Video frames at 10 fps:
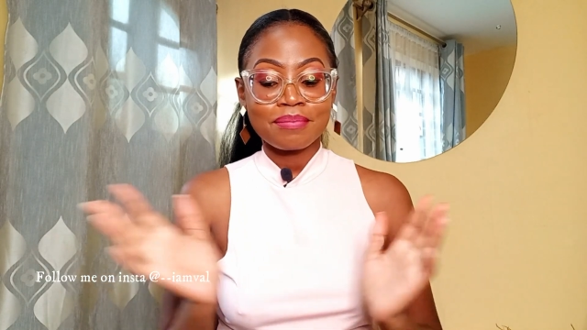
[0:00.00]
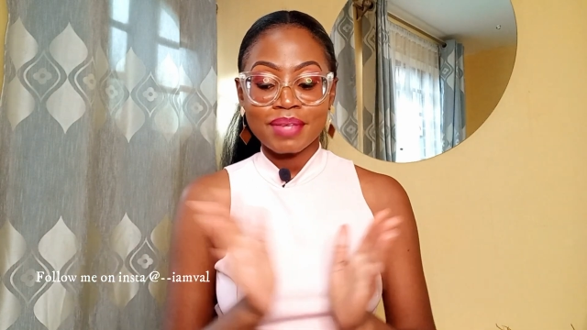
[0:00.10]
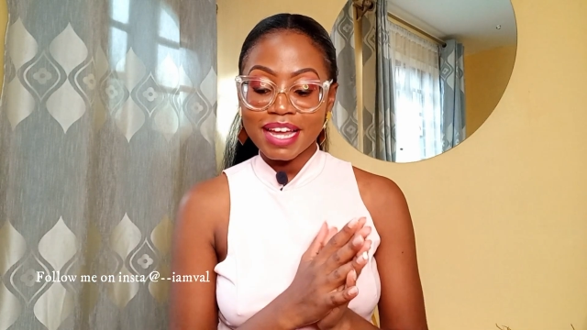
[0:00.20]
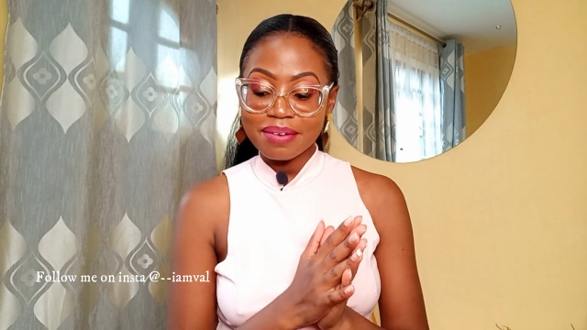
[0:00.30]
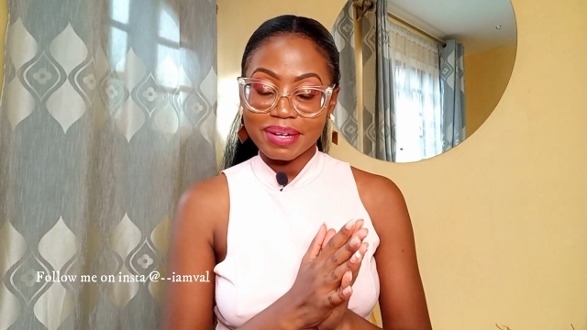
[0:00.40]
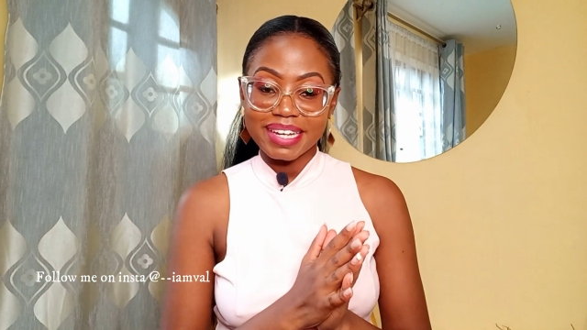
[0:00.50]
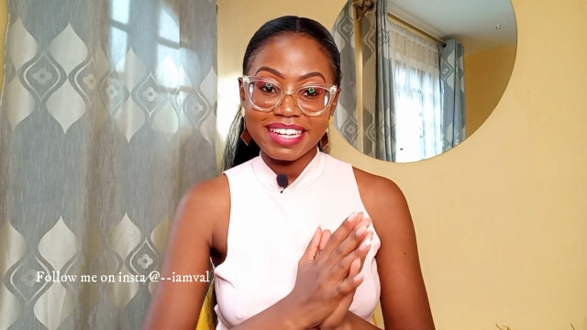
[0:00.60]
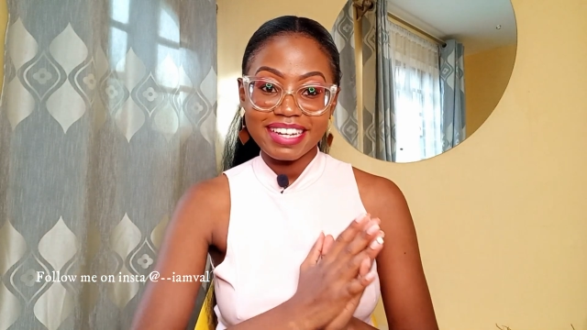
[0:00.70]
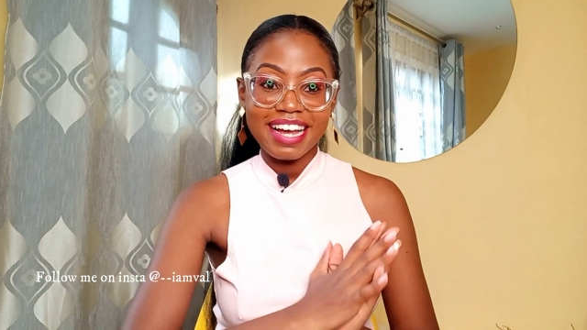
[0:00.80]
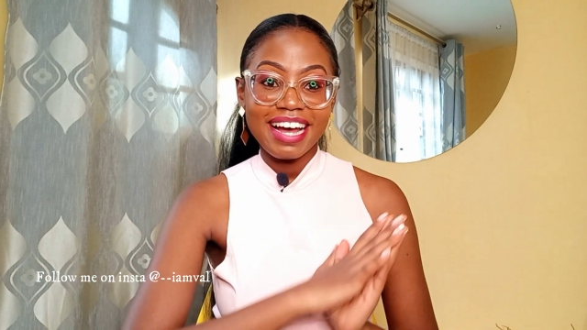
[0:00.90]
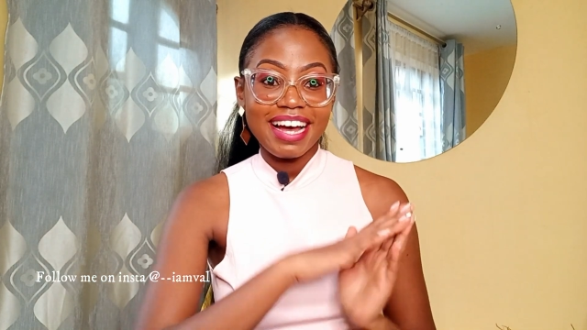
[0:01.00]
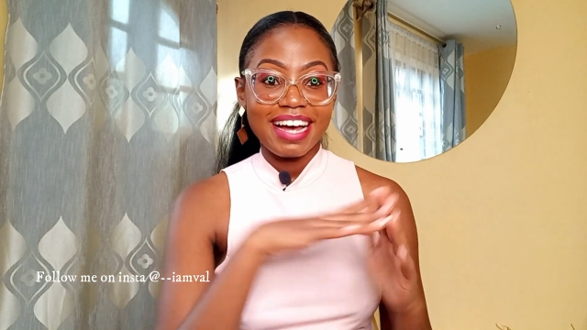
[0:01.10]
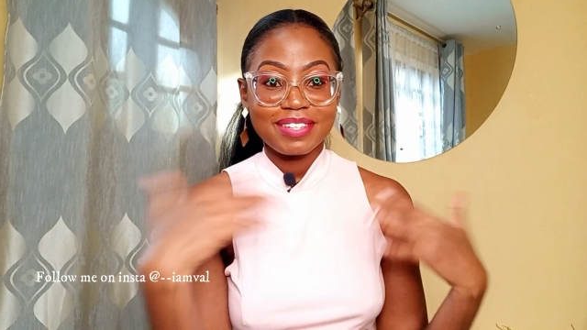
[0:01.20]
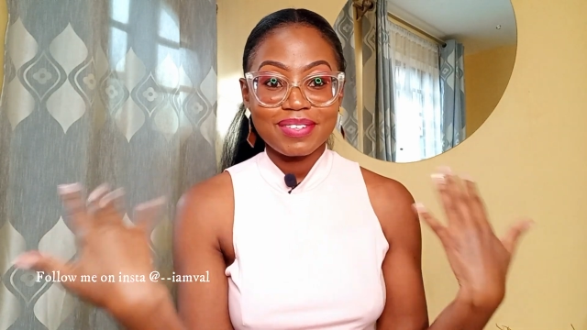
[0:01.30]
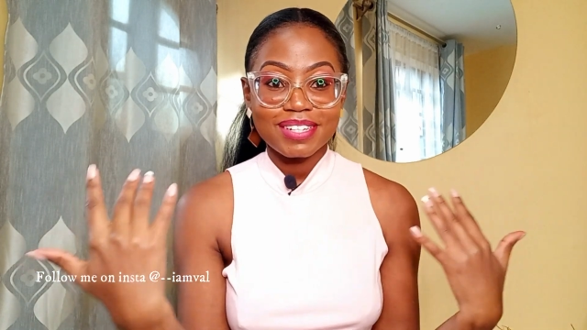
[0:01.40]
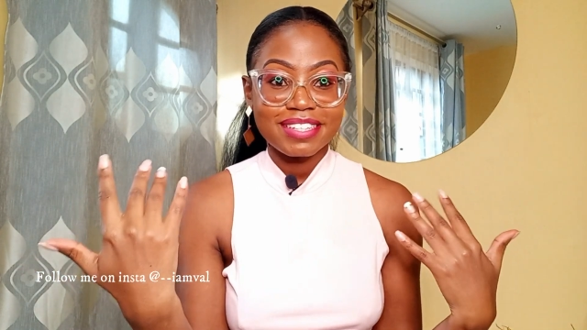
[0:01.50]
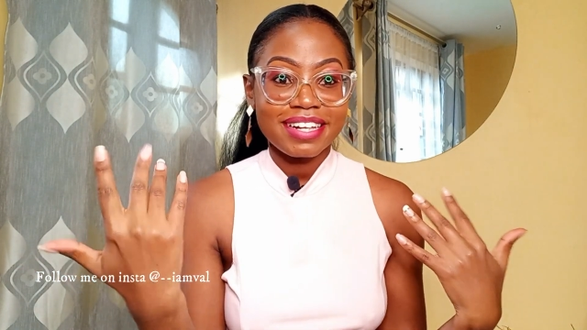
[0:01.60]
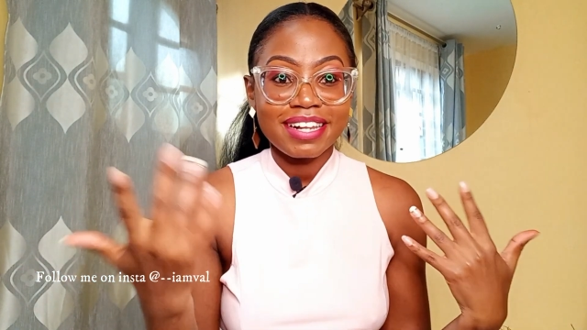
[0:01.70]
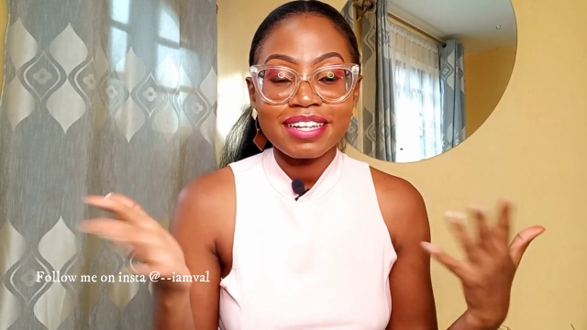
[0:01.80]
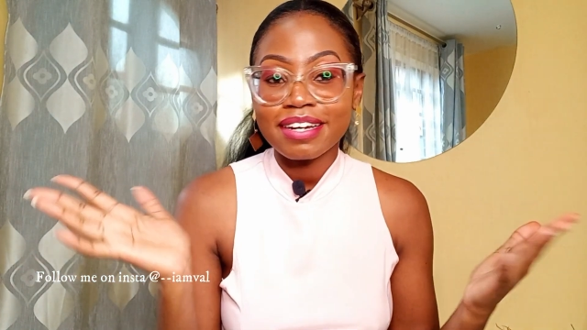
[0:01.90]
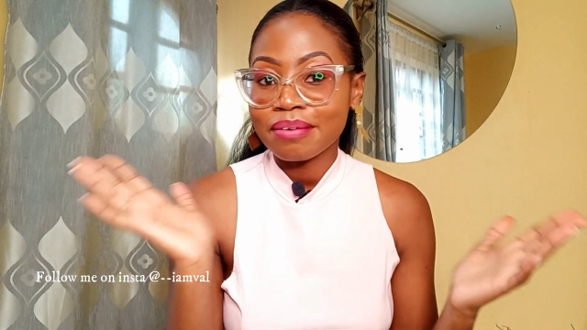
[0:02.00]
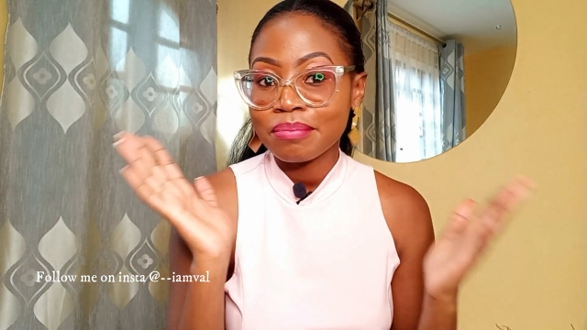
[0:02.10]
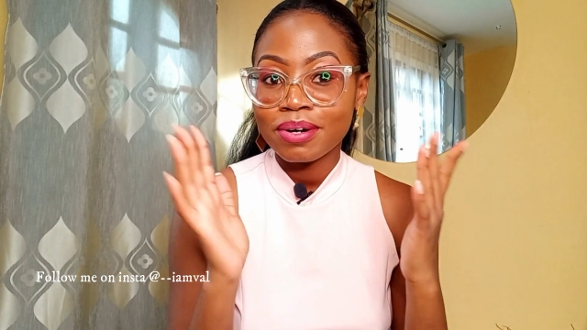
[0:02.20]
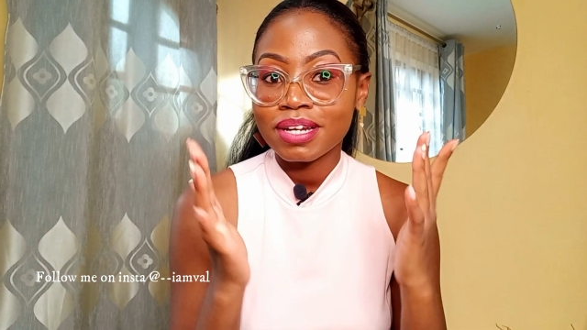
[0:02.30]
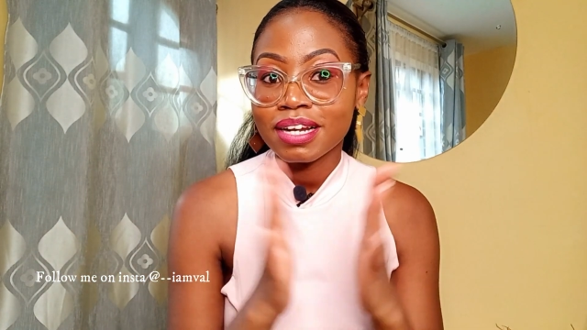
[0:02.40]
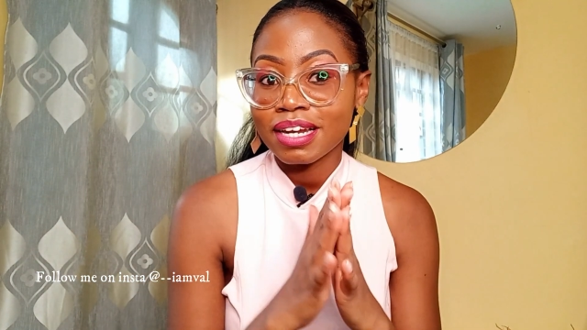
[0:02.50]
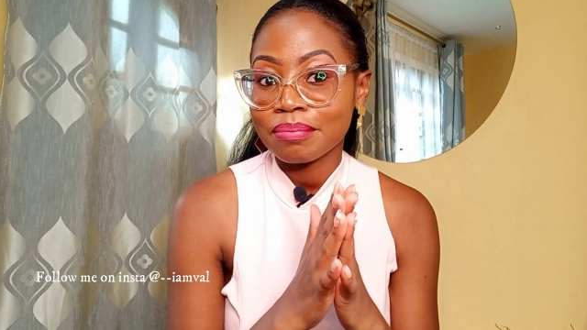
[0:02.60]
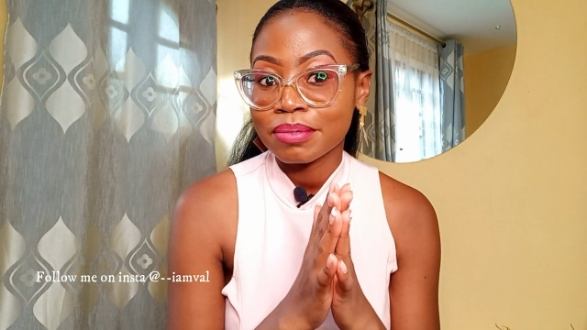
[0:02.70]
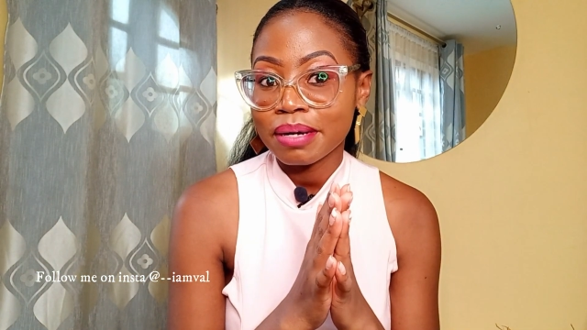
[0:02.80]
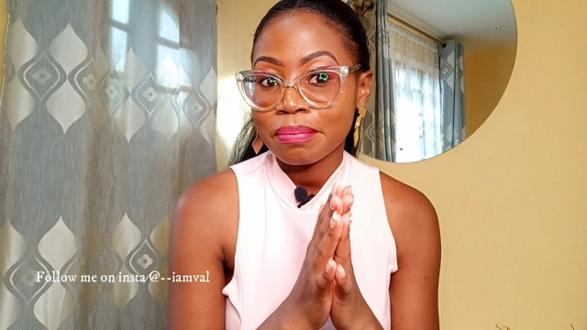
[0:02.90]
Anyway, as you can tell, I'm all glammed up.